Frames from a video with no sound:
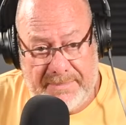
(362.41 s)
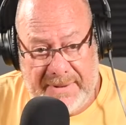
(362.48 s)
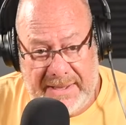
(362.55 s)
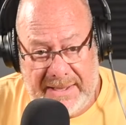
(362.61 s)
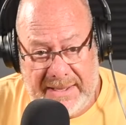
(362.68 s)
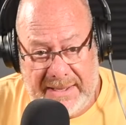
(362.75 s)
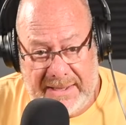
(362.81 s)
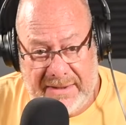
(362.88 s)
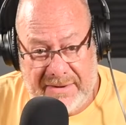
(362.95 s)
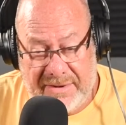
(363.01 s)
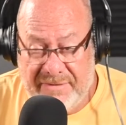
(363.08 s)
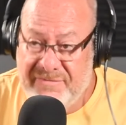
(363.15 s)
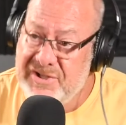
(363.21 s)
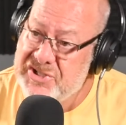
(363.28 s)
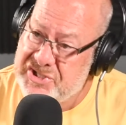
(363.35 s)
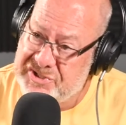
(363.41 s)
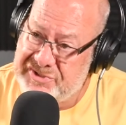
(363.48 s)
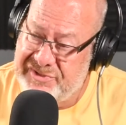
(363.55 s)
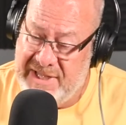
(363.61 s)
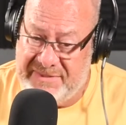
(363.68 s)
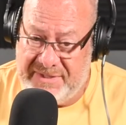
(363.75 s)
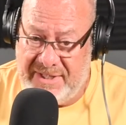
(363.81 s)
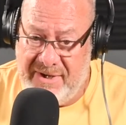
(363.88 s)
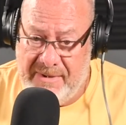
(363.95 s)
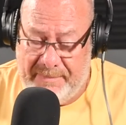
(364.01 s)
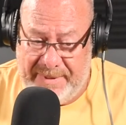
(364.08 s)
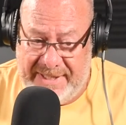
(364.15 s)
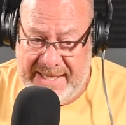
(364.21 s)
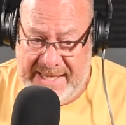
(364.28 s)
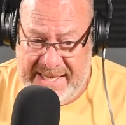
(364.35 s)
uh, the visions that the
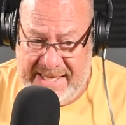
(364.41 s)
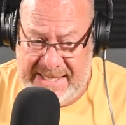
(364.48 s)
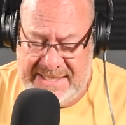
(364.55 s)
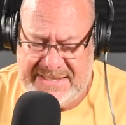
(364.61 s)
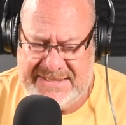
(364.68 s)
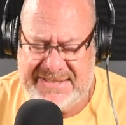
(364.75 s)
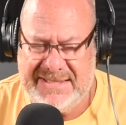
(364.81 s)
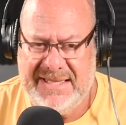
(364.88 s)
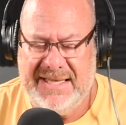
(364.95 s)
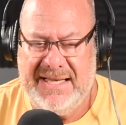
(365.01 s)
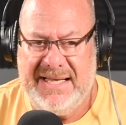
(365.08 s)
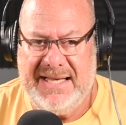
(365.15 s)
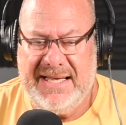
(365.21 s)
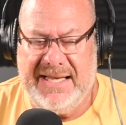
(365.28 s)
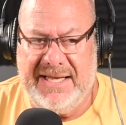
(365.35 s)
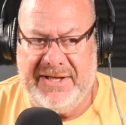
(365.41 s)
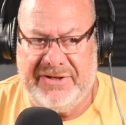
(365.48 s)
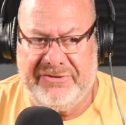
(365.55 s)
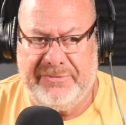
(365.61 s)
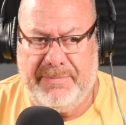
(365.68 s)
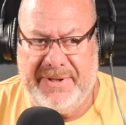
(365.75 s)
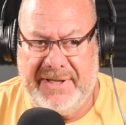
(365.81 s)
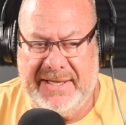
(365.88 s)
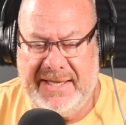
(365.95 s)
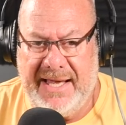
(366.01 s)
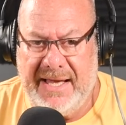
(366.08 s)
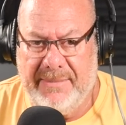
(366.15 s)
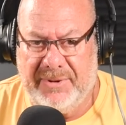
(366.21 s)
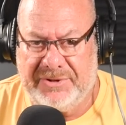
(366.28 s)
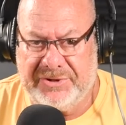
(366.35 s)
company has is being
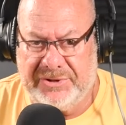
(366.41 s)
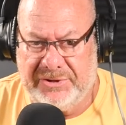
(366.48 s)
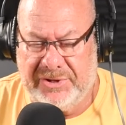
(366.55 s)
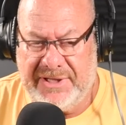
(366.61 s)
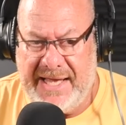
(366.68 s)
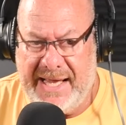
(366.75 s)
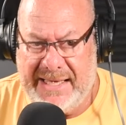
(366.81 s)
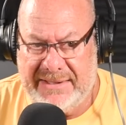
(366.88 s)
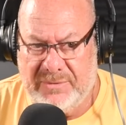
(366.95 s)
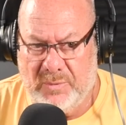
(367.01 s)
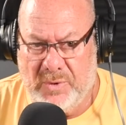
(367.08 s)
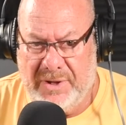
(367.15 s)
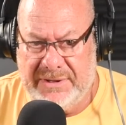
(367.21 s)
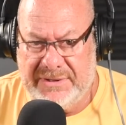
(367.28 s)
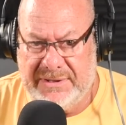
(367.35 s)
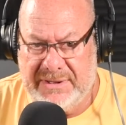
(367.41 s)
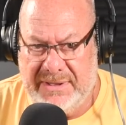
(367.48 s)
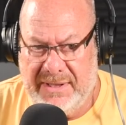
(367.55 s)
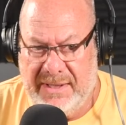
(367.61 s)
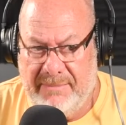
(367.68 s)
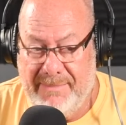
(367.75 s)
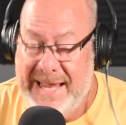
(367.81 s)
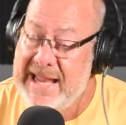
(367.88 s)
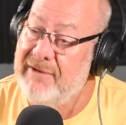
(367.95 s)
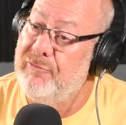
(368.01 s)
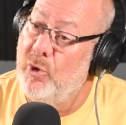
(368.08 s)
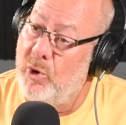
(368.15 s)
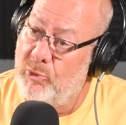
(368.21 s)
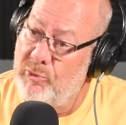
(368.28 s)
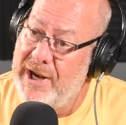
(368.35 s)
able to look at what uh, may have
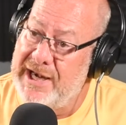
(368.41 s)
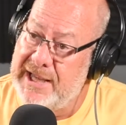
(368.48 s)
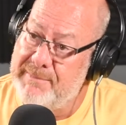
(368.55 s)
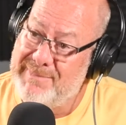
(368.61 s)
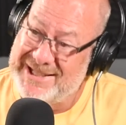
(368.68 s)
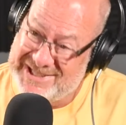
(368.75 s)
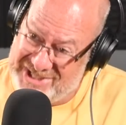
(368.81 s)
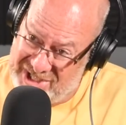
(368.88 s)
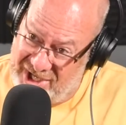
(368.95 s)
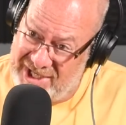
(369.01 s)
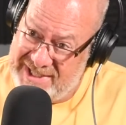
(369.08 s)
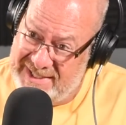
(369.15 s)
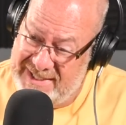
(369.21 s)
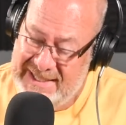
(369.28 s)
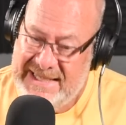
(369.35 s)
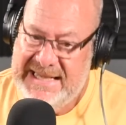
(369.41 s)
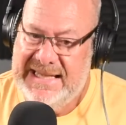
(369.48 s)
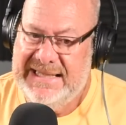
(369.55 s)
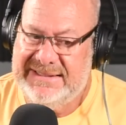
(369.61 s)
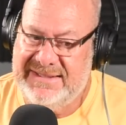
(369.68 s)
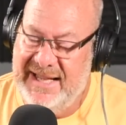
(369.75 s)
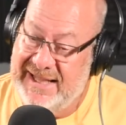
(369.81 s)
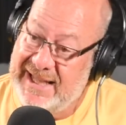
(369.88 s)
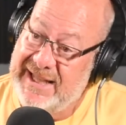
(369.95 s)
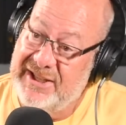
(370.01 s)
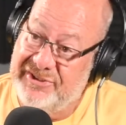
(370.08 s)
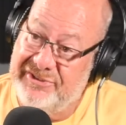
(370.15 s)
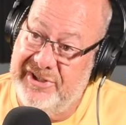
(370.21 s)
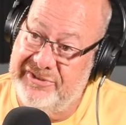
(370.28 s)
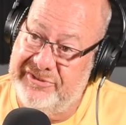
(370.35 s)
already been done, taking
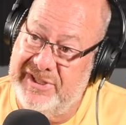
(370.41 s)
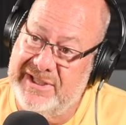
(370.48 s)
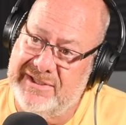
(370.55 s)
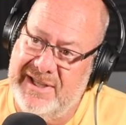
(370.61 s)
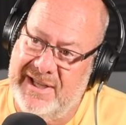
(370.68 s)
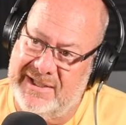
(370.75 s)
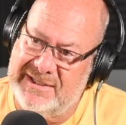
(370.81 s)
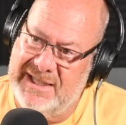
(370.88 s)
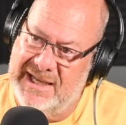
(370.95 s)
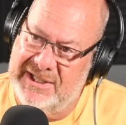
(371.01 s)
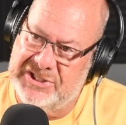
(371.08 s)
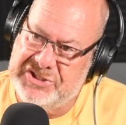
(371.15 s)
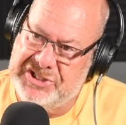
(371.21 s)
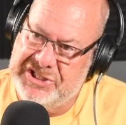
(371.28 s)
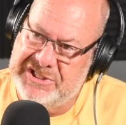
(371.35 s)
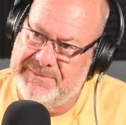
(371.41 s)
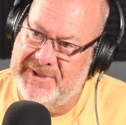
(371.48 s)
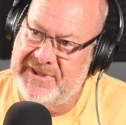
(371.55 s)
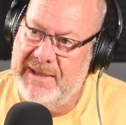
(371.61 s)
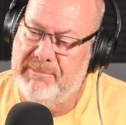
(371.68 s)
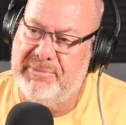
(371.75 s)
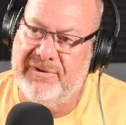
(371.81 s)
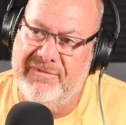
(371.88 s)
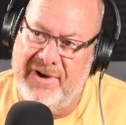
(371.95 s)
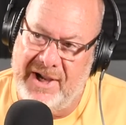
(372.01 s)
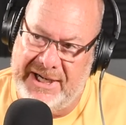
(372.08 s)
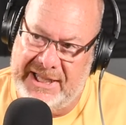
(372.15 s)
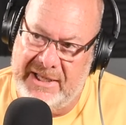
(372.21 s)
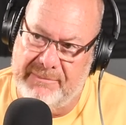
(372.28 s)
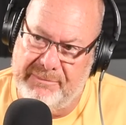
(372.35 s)
existing technologies, but then
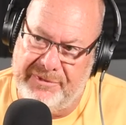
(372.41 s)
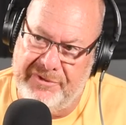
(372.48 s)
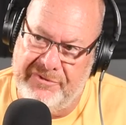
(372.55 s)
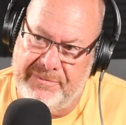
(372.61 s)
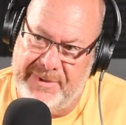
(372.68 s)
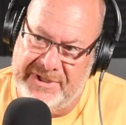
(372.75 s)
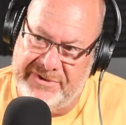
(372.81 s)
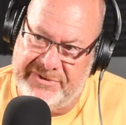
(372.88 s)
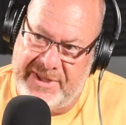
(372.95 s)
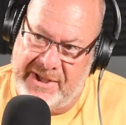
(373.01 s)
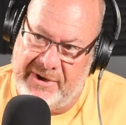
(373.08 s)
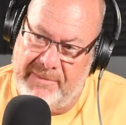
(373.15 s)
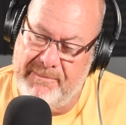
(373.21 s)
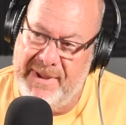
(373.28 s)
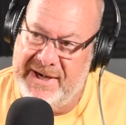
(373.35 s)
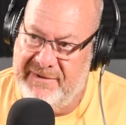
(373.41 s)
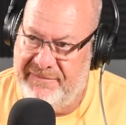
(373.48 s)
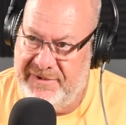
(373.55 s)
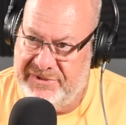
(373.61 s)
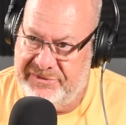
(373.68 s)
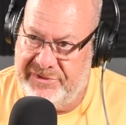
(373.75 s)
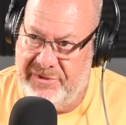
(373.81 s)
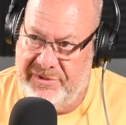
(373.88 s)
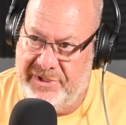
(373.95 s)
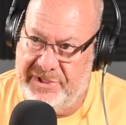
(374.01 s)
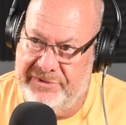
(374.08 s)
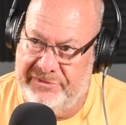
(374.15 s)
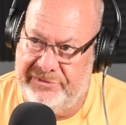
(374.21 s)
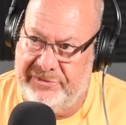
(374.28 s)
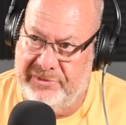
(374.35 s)
providing improvements that are benefits to the
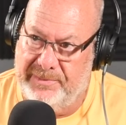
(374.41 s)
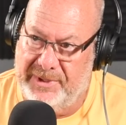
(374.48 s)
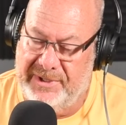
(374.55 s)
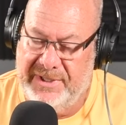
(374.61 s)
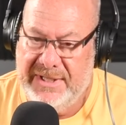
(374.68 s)
consumer.